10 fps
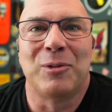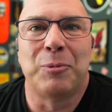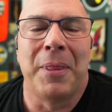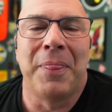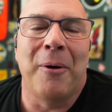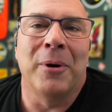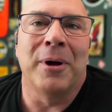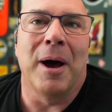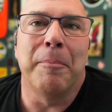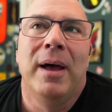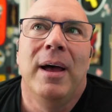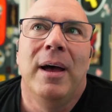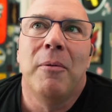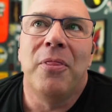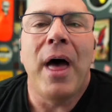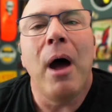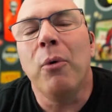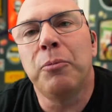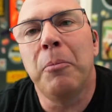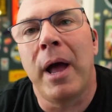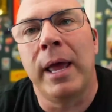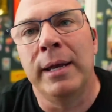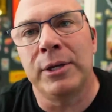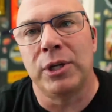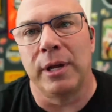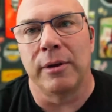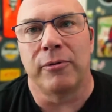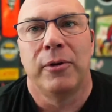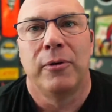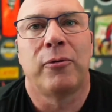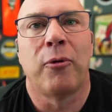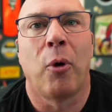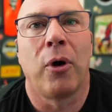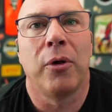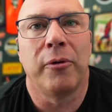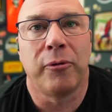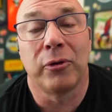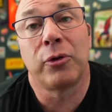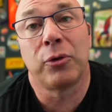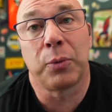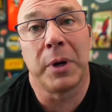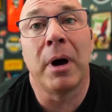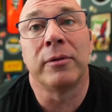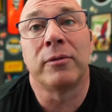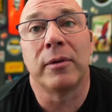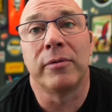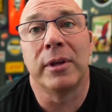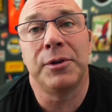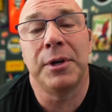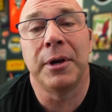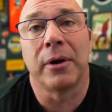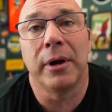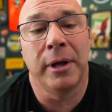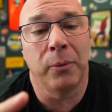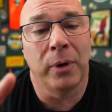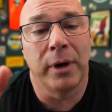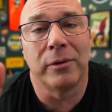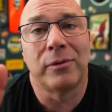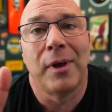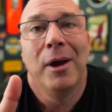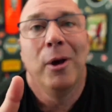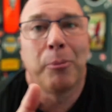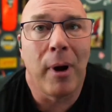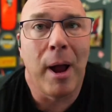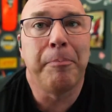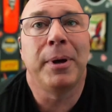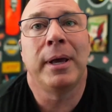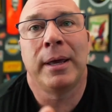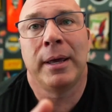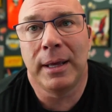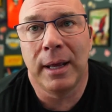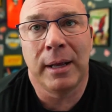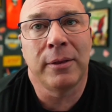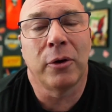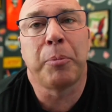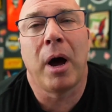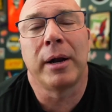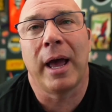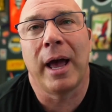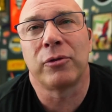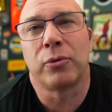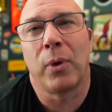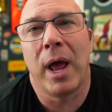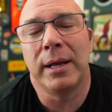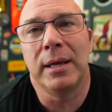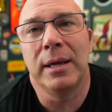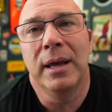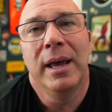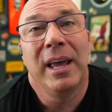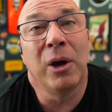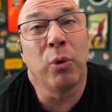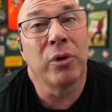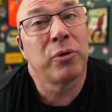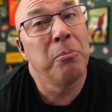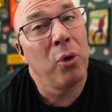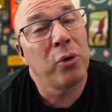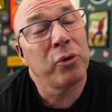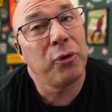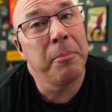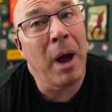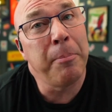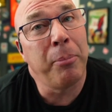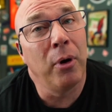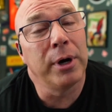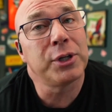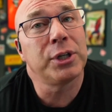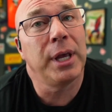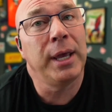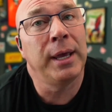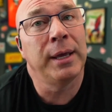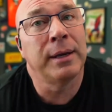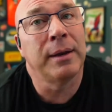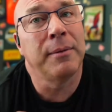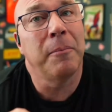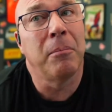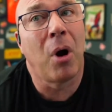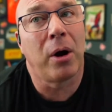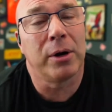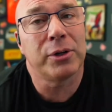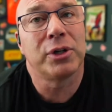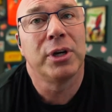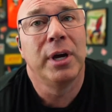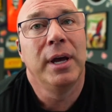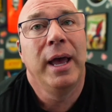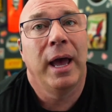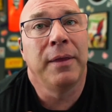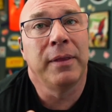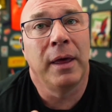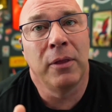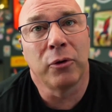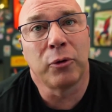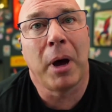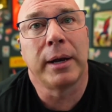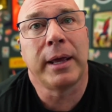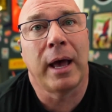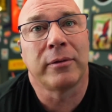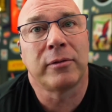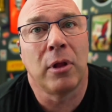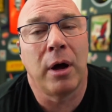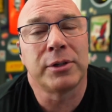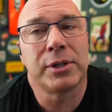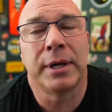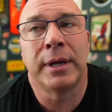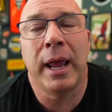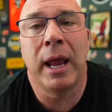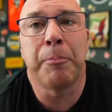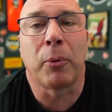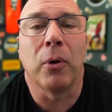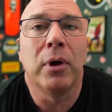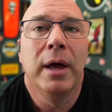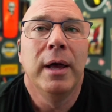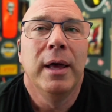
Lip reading: spun that one up. That was my initiative for the first 3 months of this year. It was prepping and getting those podcasts ready. It was mostly my push in March. And then those podcasts launched in April.